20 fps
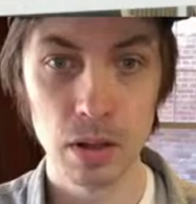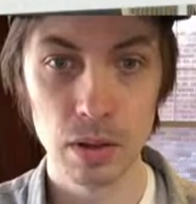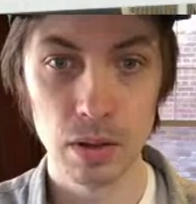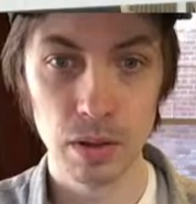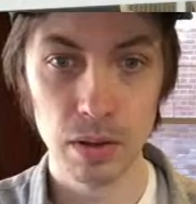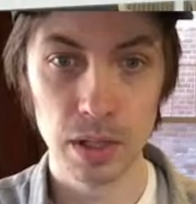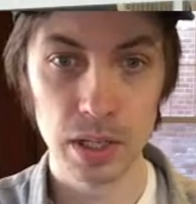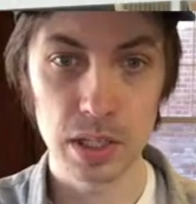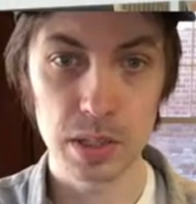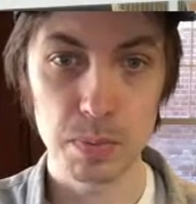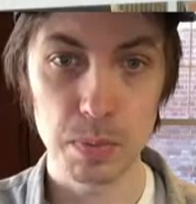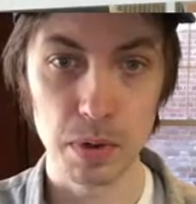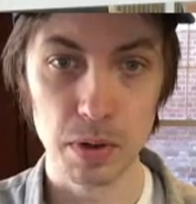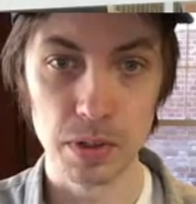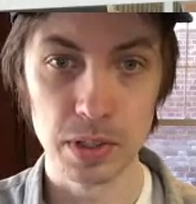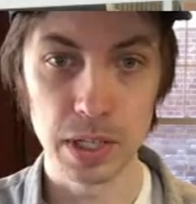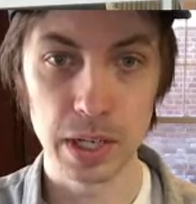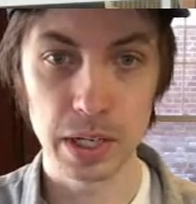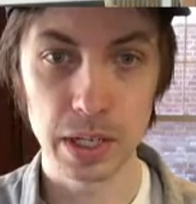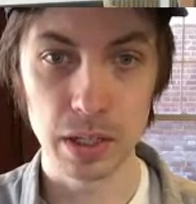This
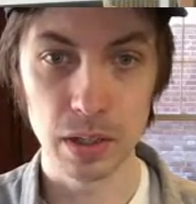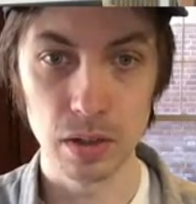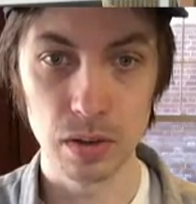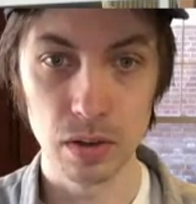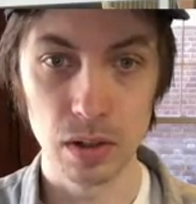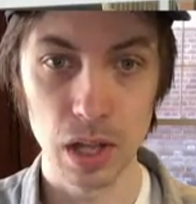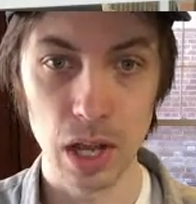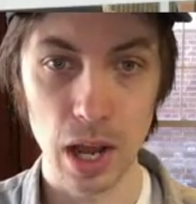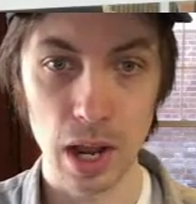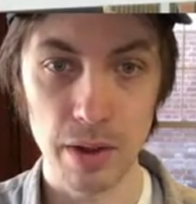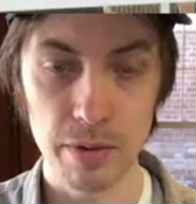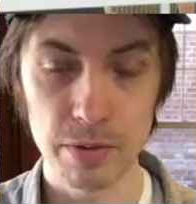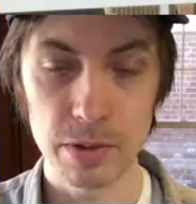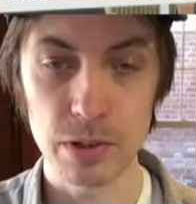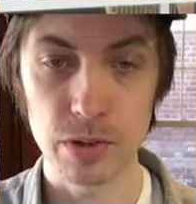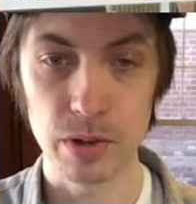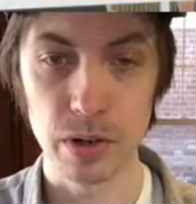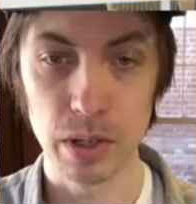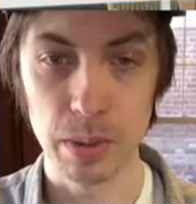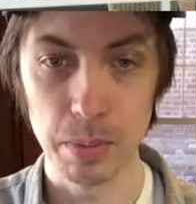particular live
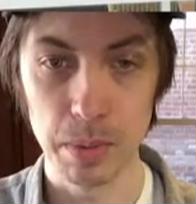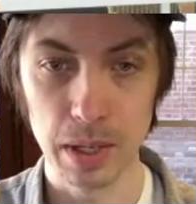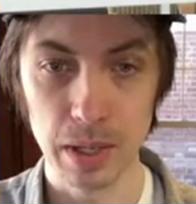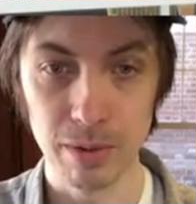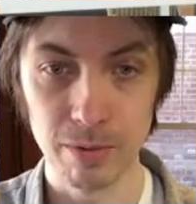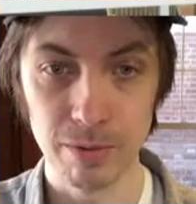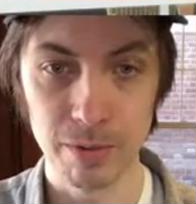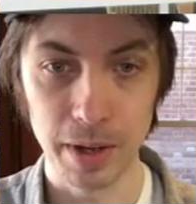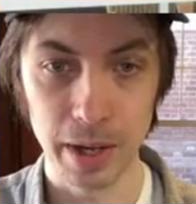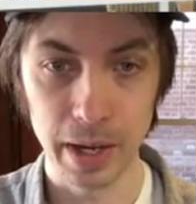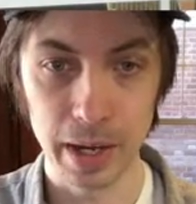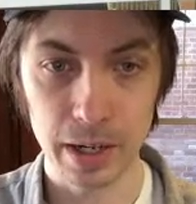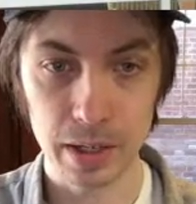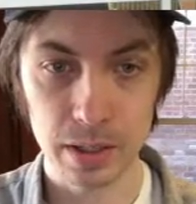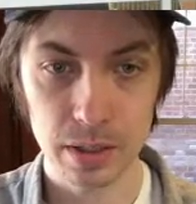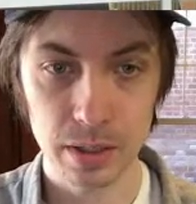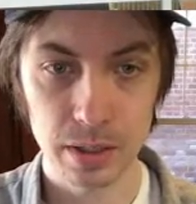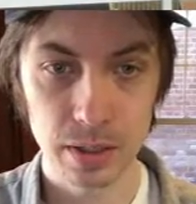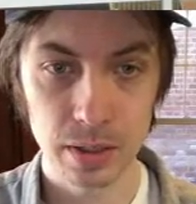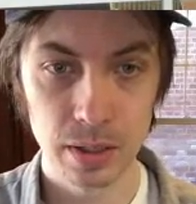stream, in
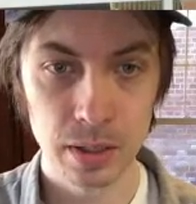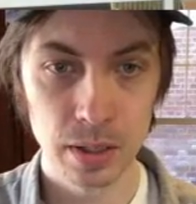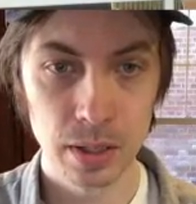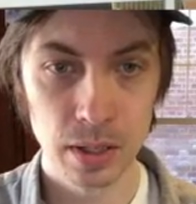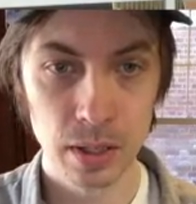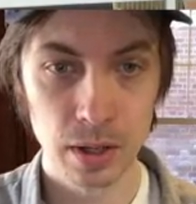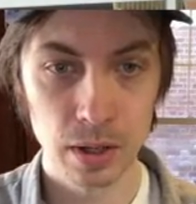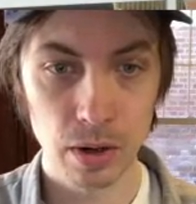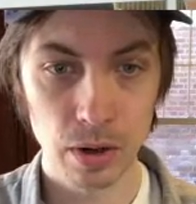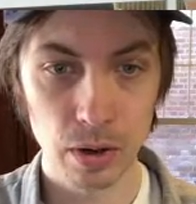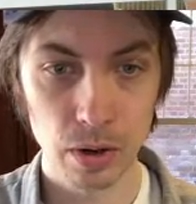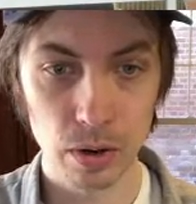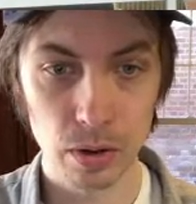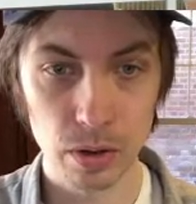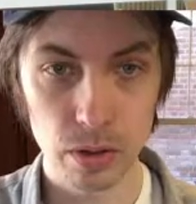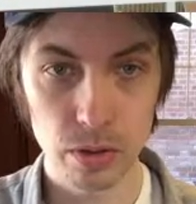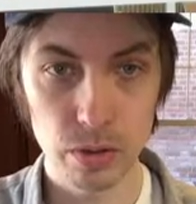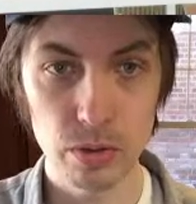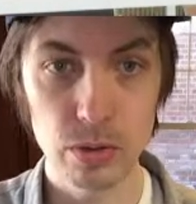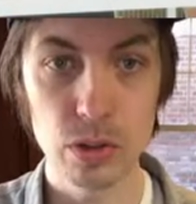fact, her
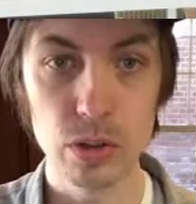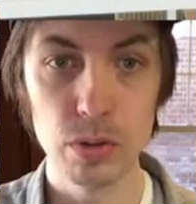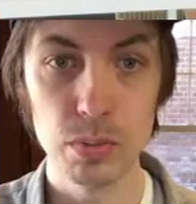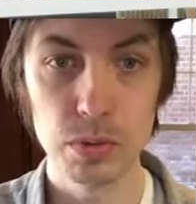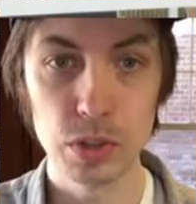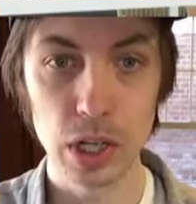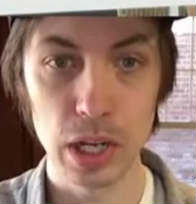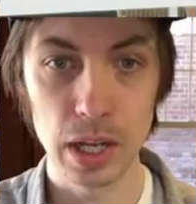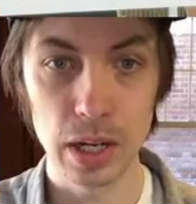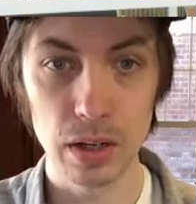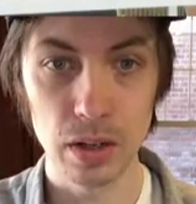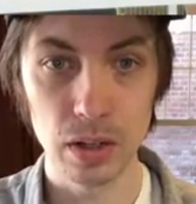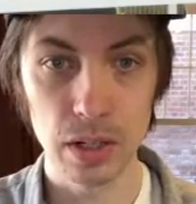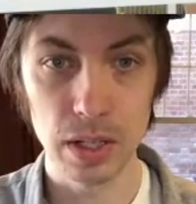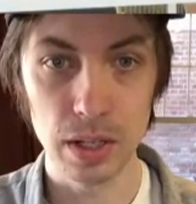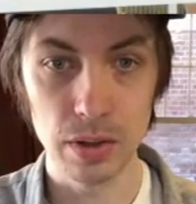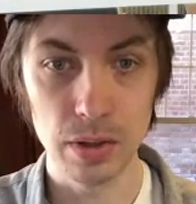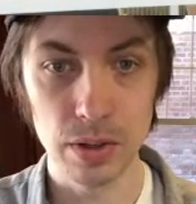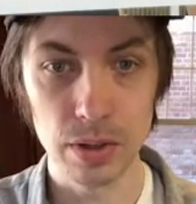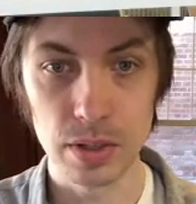YouTube channel
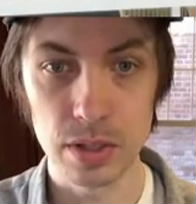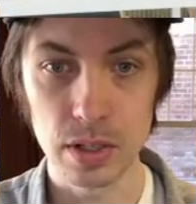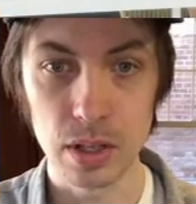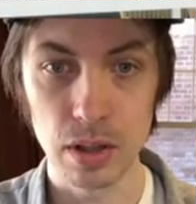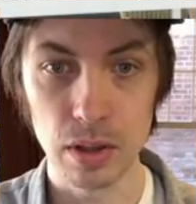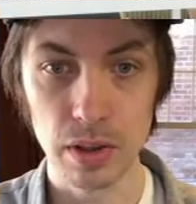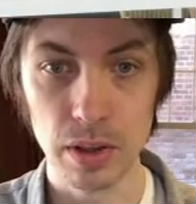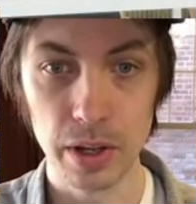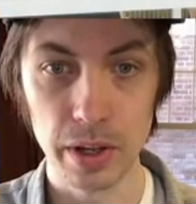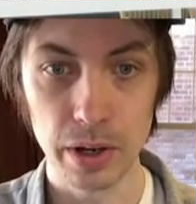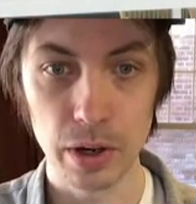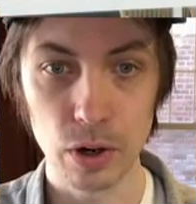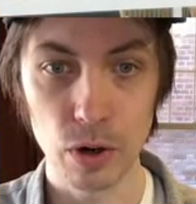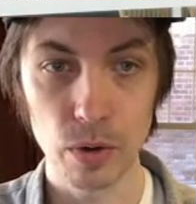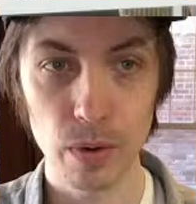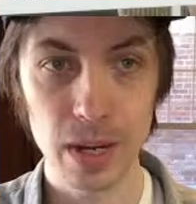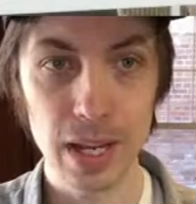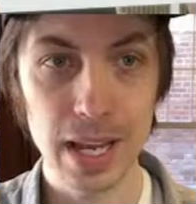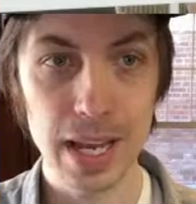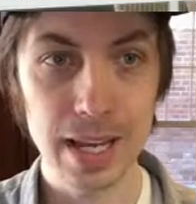is The
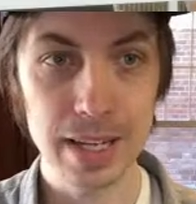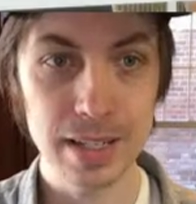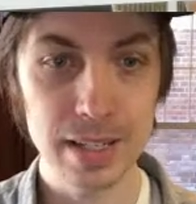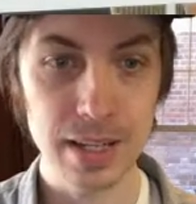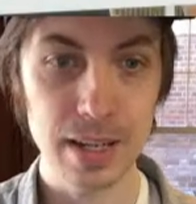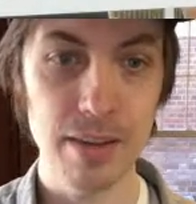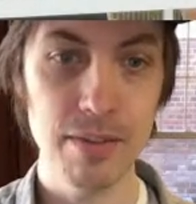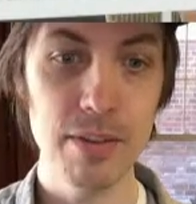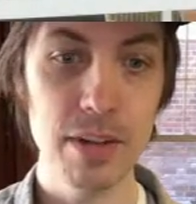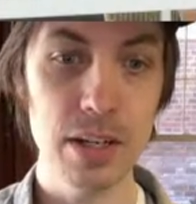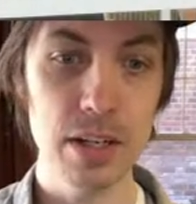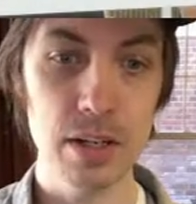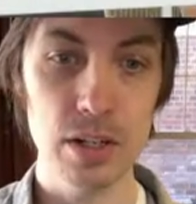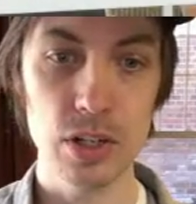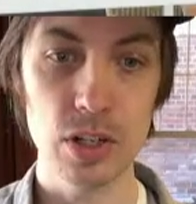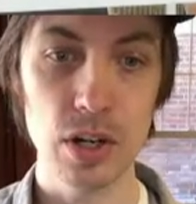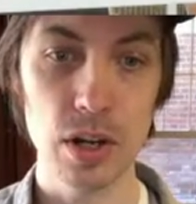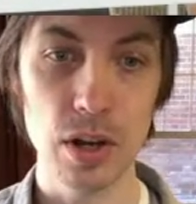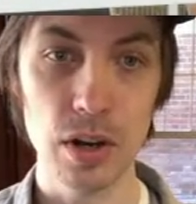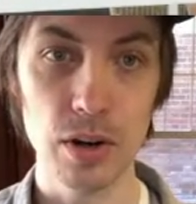Creativity
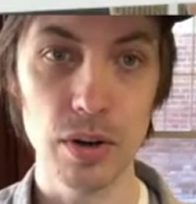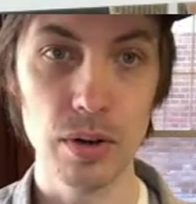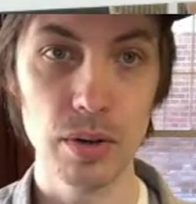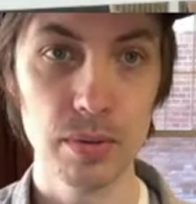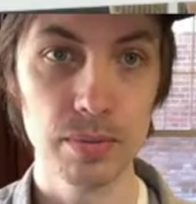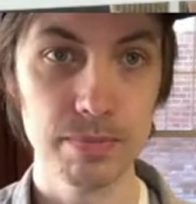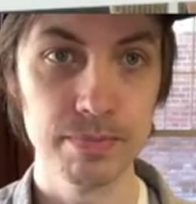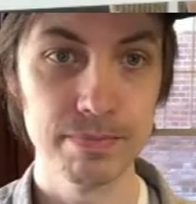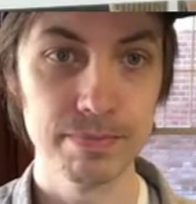Show.